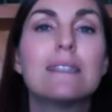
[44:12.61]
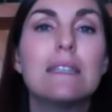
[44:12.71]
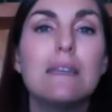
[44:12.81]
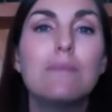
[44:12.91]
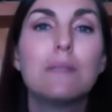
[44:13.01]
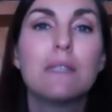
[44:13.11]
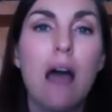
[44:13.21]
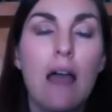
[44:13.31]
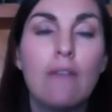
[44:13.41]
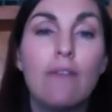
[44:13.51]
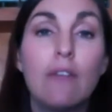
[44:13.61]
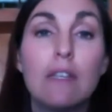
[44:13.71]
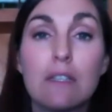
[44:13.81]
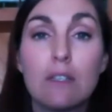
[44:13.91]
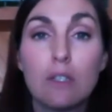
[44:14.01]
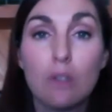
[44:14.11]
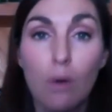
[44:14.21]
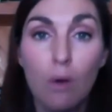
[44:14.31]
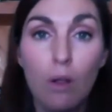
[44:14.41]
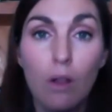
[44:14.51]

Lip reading: deep dive into the soul.